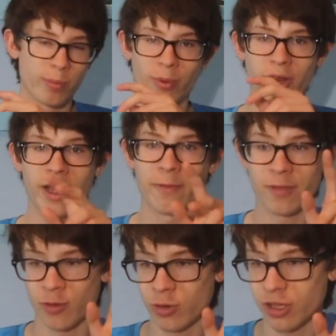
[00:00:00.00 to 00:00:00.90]
But
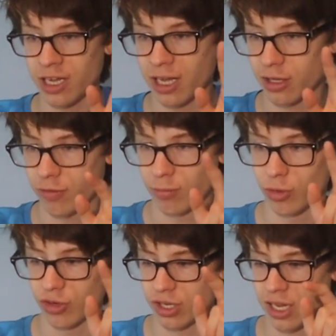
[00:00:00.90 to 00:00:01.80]
the one thing I love
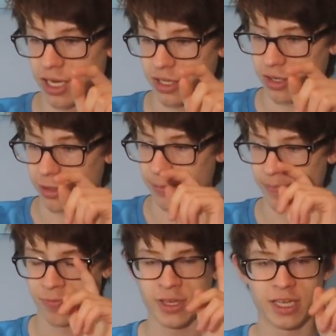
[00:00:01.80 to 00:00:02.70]
more than anything
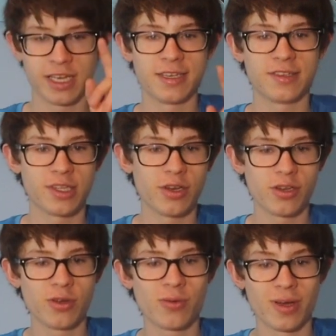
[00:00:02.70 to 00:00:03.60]
is the
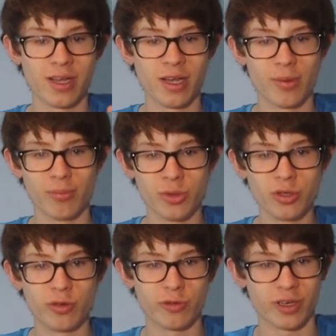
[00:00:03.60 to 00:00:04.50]
new
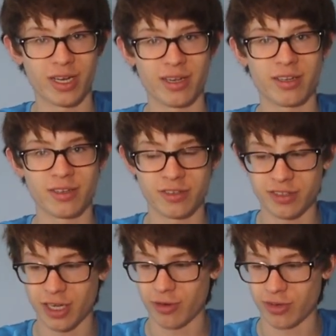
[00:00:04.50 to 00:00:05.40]
move
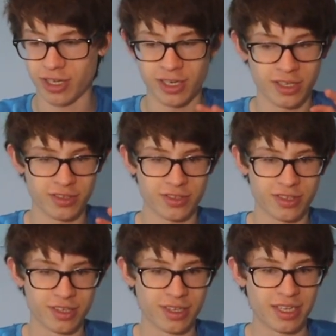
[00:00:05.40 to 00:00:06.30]
sound. It's
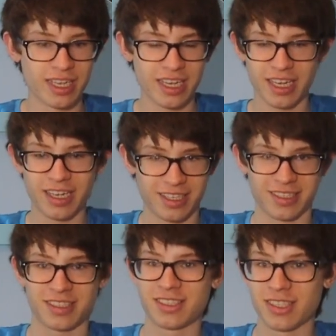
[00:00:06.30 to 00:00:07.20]

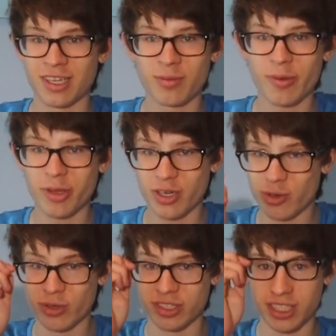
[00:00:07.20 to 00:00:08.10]
probably the
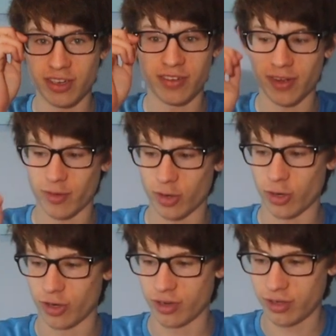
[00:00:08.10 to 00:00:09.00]
coolest sound I've ever
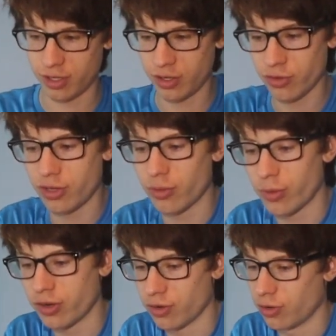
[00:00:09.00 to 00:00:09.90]
heard. Here's the
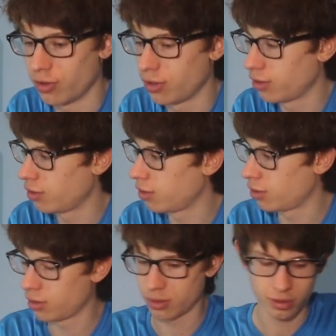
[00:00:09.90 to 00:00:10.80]
original,
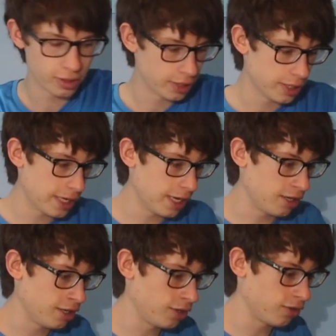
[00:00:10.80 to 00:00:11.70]
and
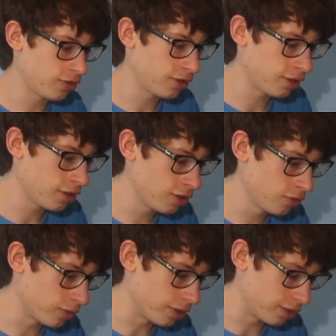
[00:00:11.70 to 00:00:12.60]
here's the new
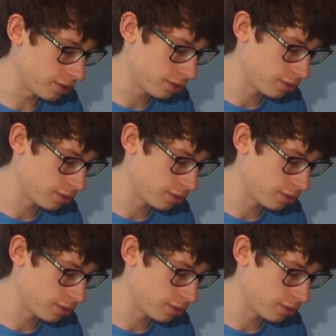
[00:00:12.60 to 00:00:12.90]
one.